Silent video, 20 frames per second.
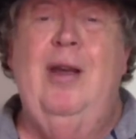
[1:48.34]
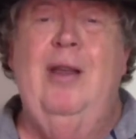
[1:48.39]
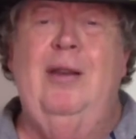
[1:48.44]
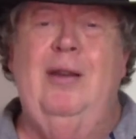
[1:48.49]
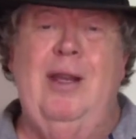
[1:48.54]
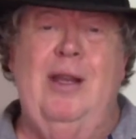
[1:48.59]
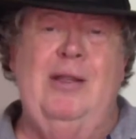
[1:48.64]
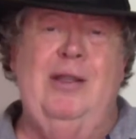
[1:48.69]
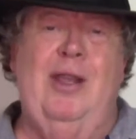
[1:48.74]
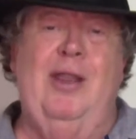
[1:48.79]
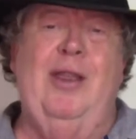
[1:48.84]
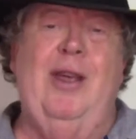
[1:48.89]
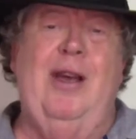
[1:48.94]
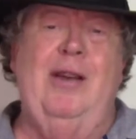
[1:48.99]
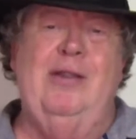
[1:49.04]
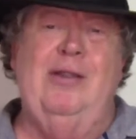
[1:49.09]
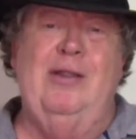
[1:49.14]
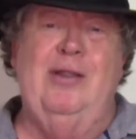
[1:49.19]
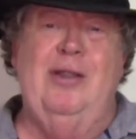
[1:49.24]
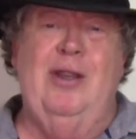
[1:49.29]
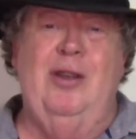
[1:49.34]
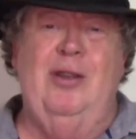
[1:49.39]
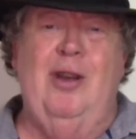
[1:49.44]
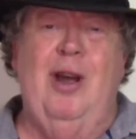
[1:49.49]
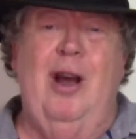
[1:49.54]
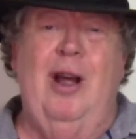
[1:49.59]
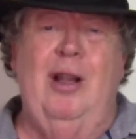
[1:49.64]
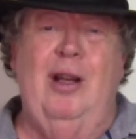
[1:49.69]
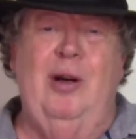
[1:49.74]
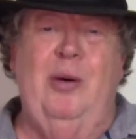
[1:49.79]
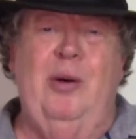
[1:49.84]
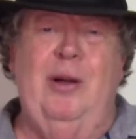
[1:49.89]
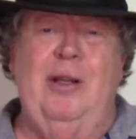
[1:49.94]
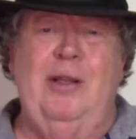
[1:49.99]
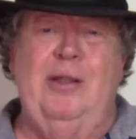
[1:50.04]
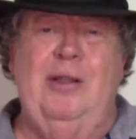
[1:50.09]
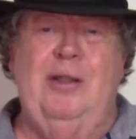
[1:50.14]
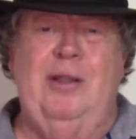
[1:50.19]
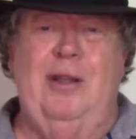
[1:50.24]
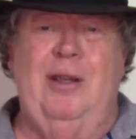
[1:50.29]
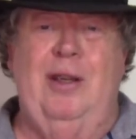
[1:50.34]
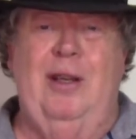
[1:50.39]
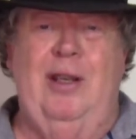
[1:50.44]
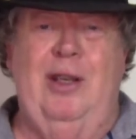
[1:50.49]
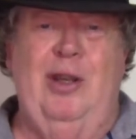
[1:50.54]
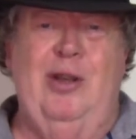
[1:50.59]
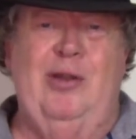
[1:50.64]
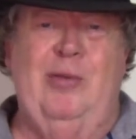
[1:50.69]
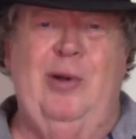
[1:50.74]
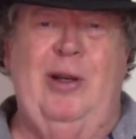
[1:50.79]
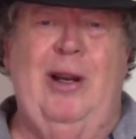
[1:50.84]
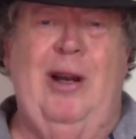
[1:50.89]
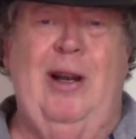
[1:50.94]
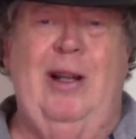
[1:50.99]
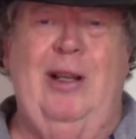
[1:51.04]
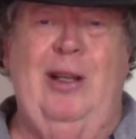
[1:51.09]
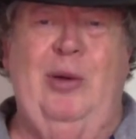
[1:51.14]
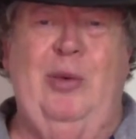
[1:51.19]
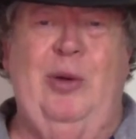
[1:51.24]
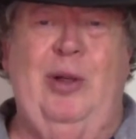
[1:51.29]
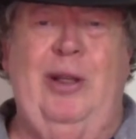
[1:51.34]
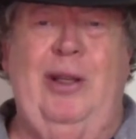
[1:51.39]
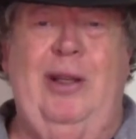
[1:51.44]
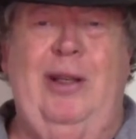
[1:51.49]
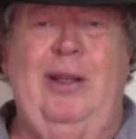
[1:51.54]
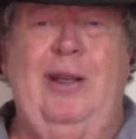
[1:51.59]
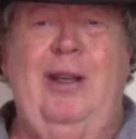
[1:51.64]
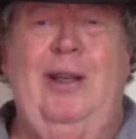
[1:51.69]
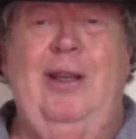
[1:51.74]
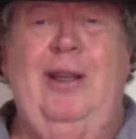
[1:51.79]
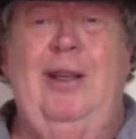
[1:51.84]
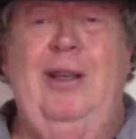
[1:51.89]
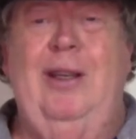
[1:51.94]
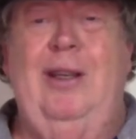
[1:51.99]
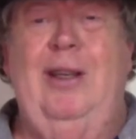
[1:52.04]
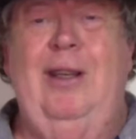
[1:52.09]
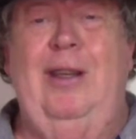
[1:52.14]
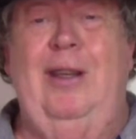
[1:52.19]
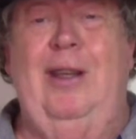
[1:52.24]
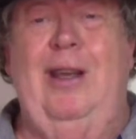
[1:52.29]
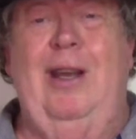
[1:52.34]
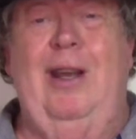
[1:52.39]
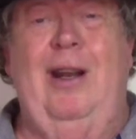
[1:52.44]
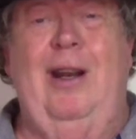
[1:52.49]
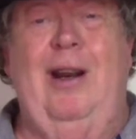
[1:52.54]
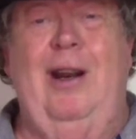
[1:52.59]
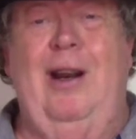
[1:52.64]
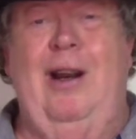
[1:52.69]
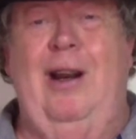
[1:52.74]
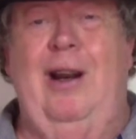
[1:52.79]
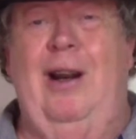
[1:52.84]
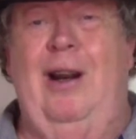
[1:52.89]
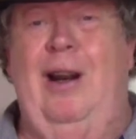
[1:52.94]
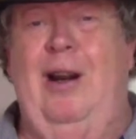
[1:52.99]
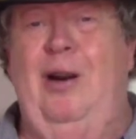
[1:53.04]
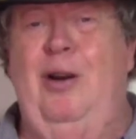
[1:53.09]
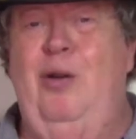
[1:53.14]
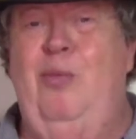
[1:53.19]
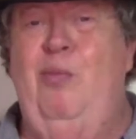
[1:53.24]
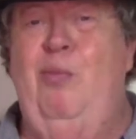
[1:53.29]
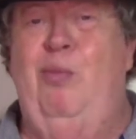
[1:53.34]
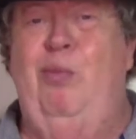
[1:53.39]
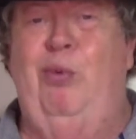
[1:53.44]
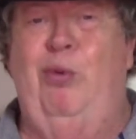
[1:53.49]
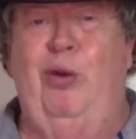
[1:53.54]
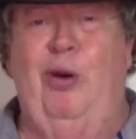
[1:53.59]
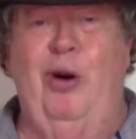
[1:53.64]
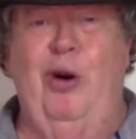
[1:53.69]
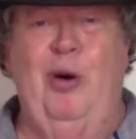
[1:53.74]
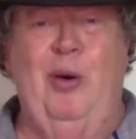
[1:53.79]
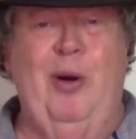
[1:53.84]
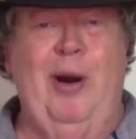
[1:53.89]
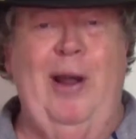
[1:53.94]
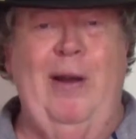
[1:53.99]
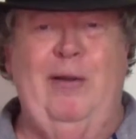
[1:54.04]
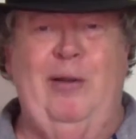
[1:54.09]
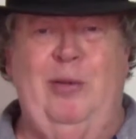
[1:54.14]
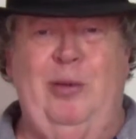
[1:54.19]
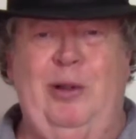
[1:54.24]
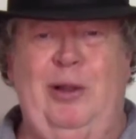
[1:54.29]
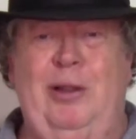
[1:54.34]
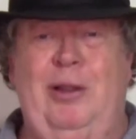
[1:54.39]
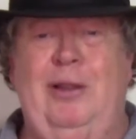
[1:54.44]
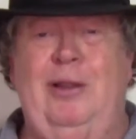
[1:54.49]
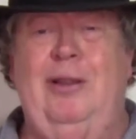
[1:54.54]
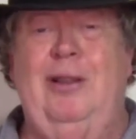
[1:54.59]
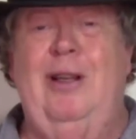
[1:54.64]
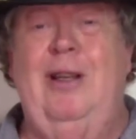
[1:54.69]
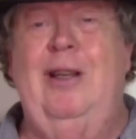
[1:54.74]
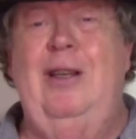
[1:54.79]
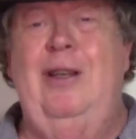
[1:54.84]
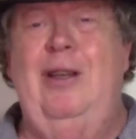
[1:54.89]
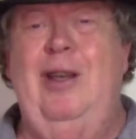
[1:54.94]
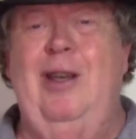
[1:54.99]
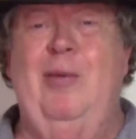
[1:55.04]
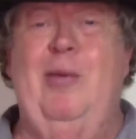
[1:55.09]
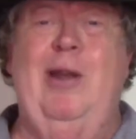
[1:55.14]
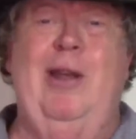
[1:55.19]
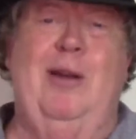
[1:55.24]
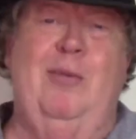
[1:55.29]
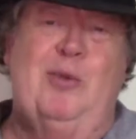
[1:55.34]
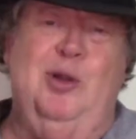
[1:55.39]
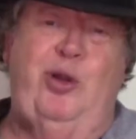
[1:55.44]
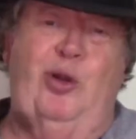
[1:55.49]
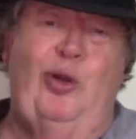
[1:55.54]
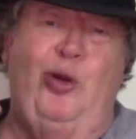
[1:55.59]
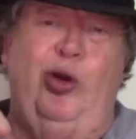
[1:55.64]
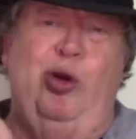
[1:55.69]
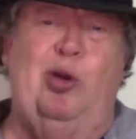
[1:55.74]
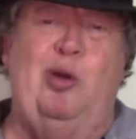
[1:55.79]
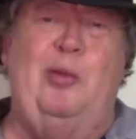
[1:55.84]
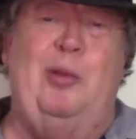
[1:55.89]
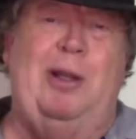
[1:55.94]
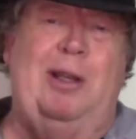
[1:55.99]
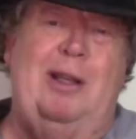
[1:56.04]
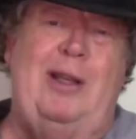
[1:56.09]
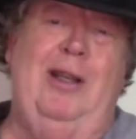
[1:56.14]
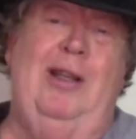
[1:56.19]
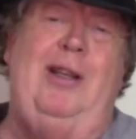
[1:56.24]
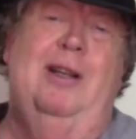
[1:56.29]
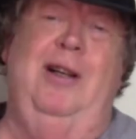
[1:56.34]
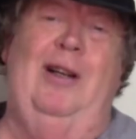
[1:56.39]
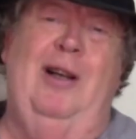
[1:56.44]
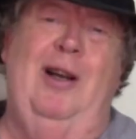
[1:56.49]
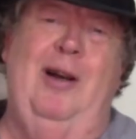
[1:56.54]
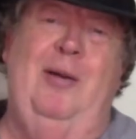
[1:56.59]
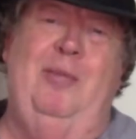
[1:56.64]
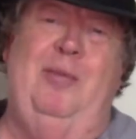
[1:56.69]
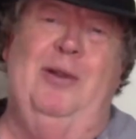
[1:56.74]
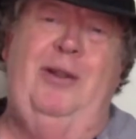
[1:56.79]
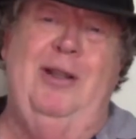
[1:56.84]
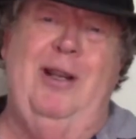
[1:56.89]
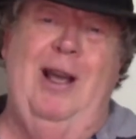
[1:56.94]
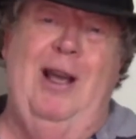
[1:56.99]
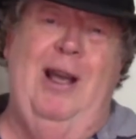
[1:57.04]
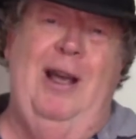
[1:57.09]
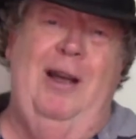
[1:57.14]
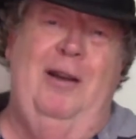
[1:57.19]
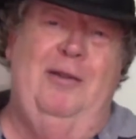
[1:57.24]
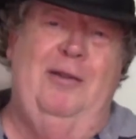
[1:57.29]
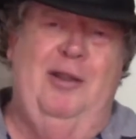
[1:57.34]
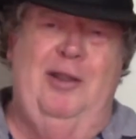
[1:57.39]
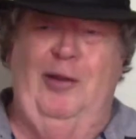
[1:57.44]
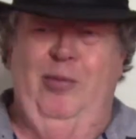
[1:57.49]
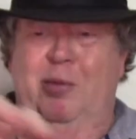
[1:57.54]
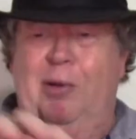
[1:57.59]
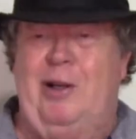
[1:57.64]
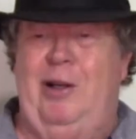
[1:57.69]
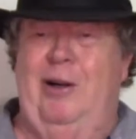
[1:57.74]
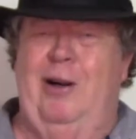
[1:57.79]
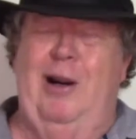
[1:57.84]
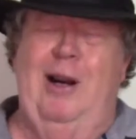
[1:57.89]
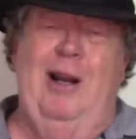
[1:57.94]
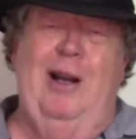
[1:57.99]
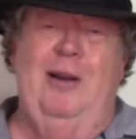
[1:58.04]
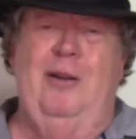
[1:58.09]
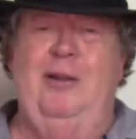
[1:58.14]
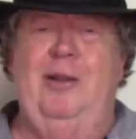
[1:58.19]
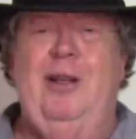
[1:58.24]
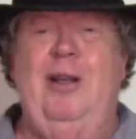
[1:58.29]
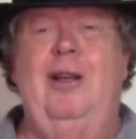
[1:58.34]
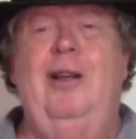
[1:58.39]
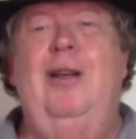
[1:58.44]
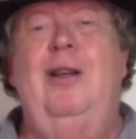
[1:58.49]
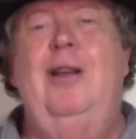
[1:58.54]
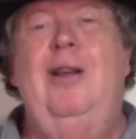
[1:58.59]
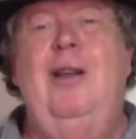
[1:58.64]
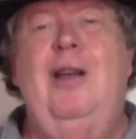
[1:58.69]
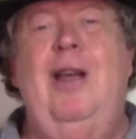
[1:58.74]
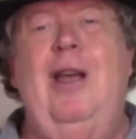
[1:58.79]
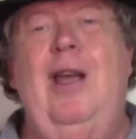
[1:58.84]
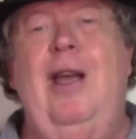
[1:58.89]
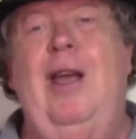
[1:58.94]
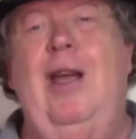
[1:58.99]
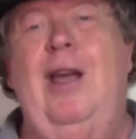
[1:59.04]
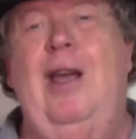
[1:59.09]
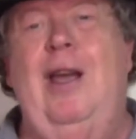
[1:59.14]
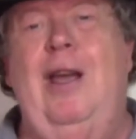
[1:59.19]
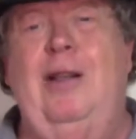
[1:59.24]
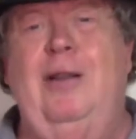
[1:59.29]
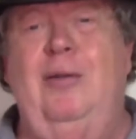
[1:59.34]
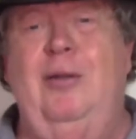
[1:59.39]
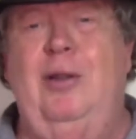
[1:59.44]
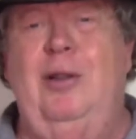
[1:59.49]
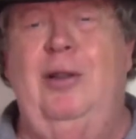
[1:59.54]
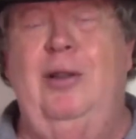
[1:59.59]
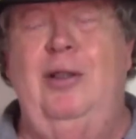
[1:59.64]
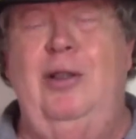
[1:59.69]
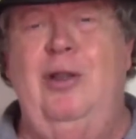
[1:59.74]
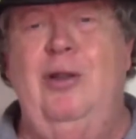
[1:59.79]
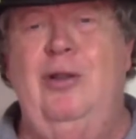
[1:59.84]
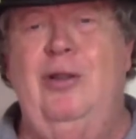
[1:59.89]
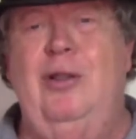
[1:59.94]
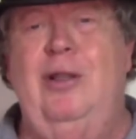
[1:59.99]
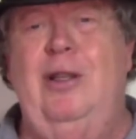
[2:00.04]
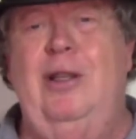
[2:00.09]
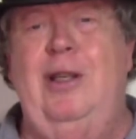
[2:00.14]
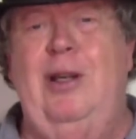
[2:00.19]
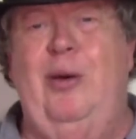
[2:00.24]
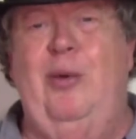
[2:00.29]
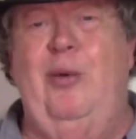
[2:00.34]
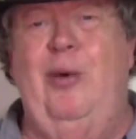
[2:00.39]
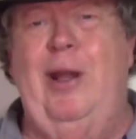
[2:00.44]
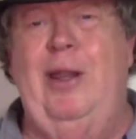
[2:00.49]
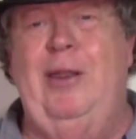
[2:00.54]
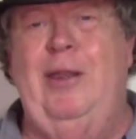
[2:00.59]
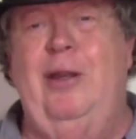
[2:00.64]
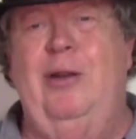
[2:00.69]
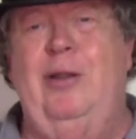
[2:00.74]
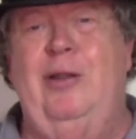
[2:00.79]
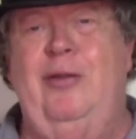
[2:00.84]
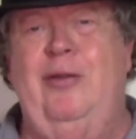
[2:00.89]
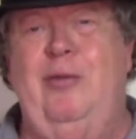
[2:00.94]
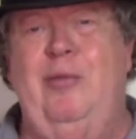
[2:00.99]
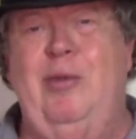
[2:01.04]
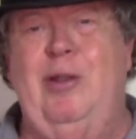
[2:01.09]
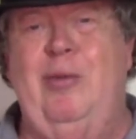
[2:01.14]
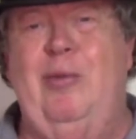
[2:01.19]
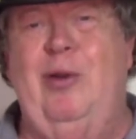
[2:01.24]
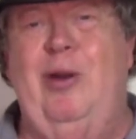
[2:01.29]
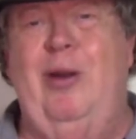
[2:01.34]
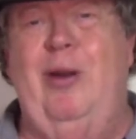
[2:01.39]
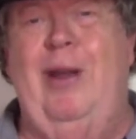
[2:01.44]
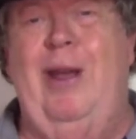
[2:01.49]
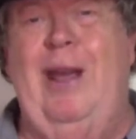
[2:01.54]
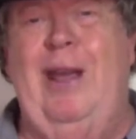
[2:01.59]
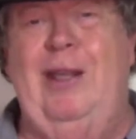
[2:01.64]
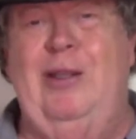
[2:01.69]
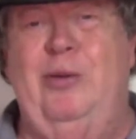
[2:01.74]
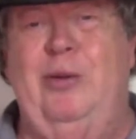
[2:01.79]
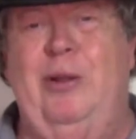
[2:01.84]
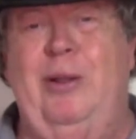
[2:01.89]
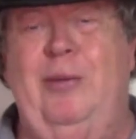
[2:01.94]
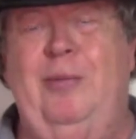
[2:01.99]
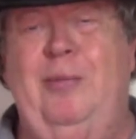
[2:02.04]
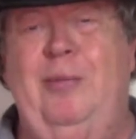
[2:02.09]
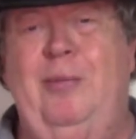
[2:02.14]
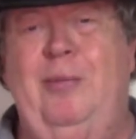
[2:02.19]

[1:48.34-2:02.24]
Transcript: Tens of thousands of dollar ones, they use them in Hollywood. They are programmable. You can make them zoom in and up and down and spin around. And usually you rent those from somebody who has one.